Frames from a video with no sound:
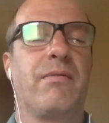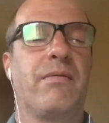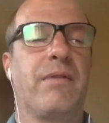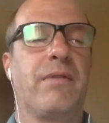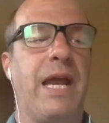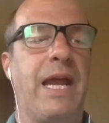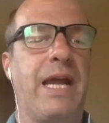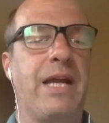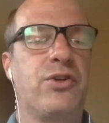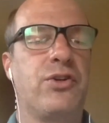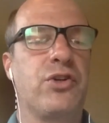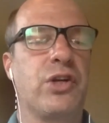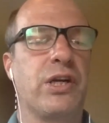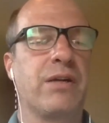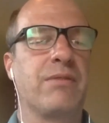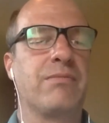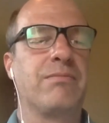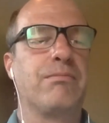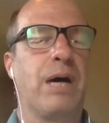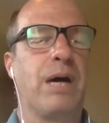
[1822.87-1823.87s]

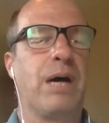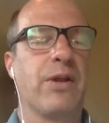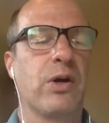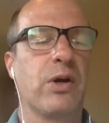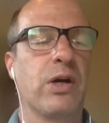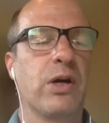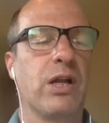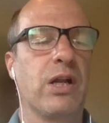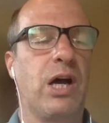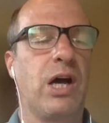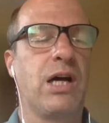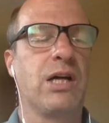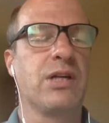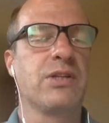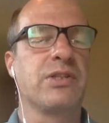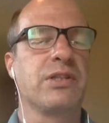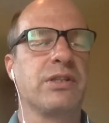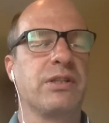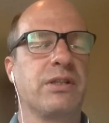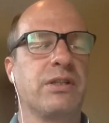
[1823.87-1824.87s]
aging mother-in-laws
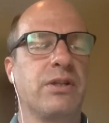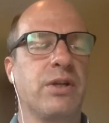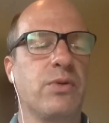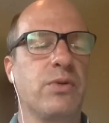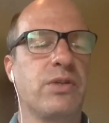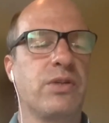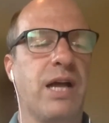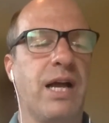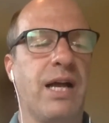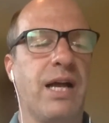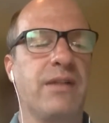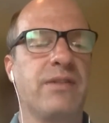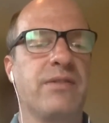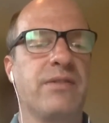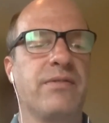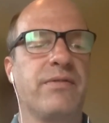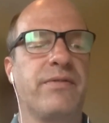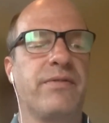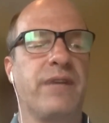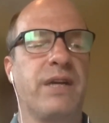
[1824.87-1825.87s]
and those kinds
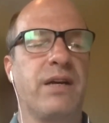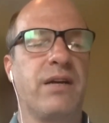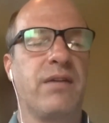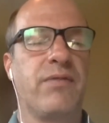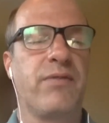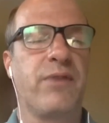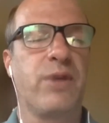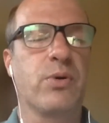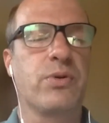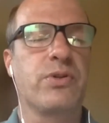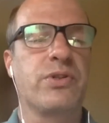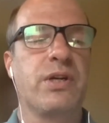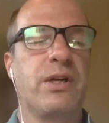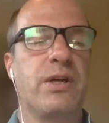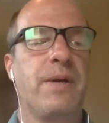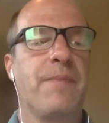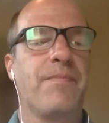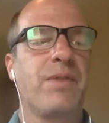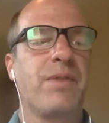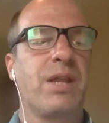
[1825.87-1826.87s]
of folks
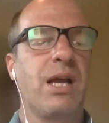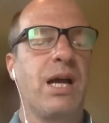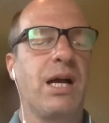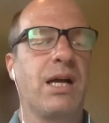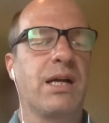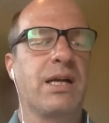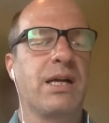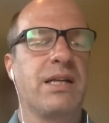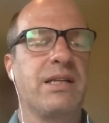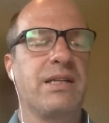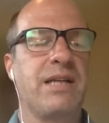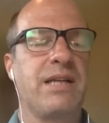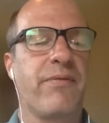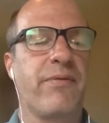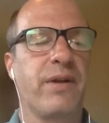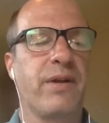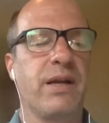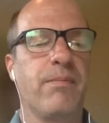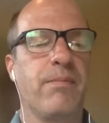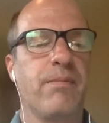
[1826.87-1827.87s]
can
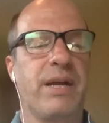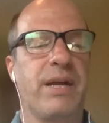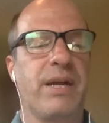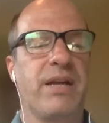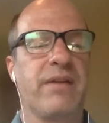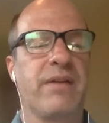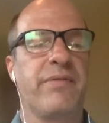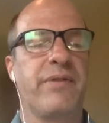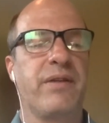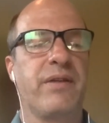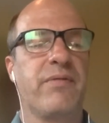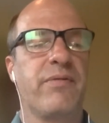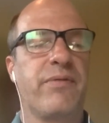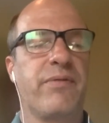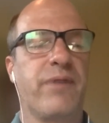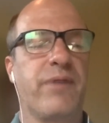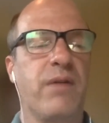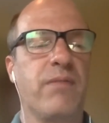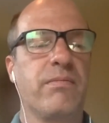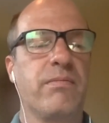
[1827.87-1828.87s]
definitely benefit
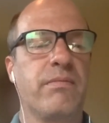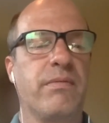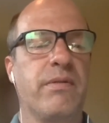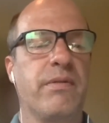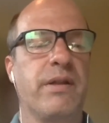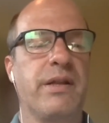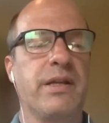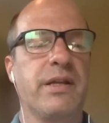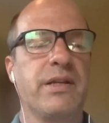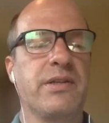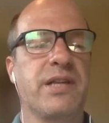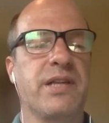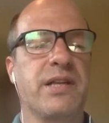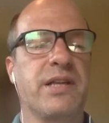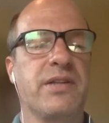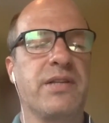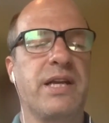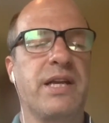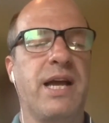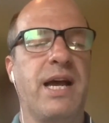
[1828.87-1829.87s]
from this as
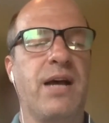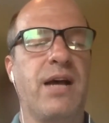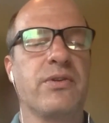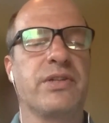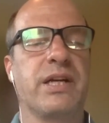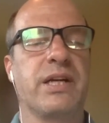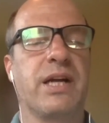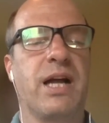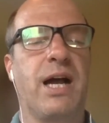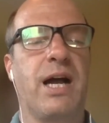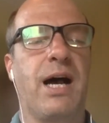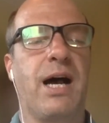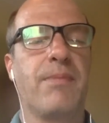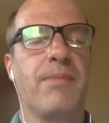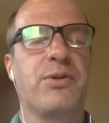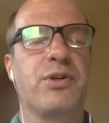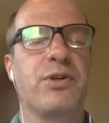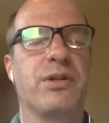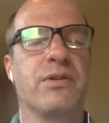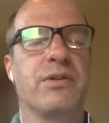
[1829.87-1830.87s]
a housing
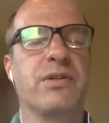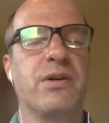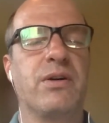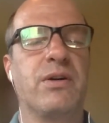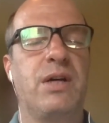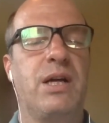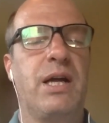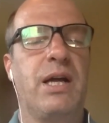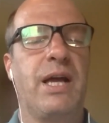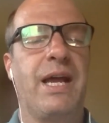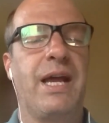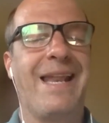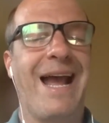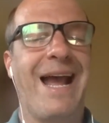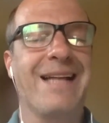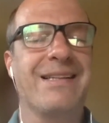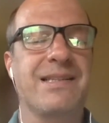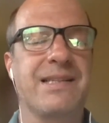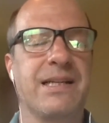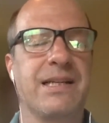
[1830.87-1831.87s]
option. So in
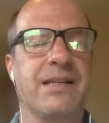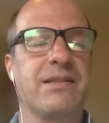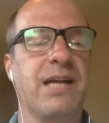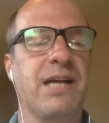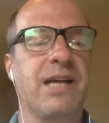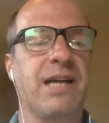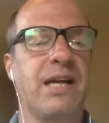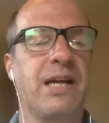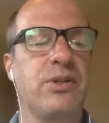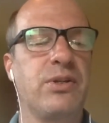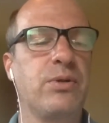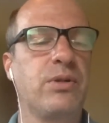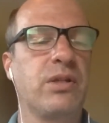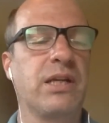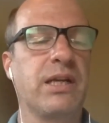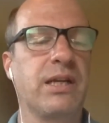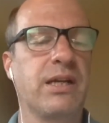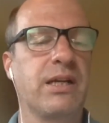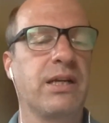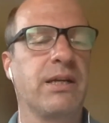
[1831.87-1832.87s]
that sense, I do
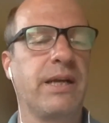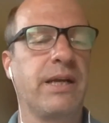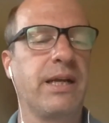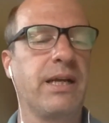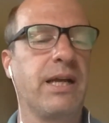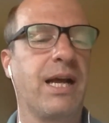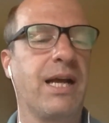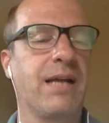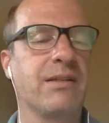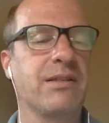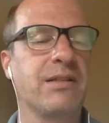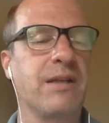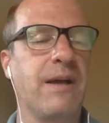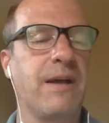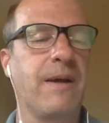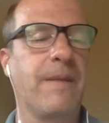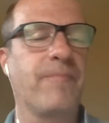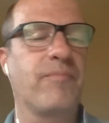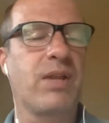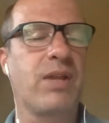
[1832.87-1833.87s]
think it has
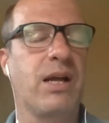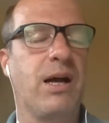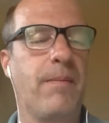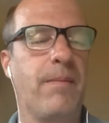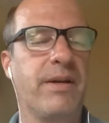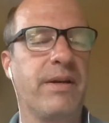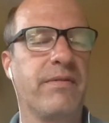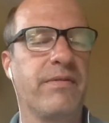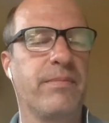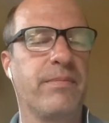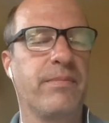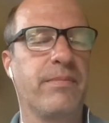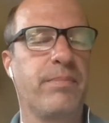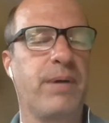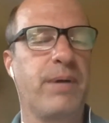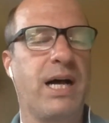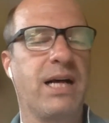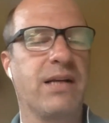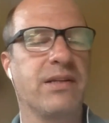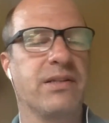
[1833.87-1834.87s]
a bit of a
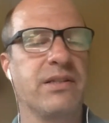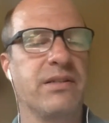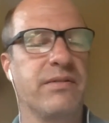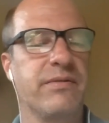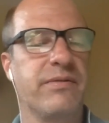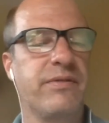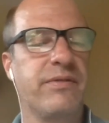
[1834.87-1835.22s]
positive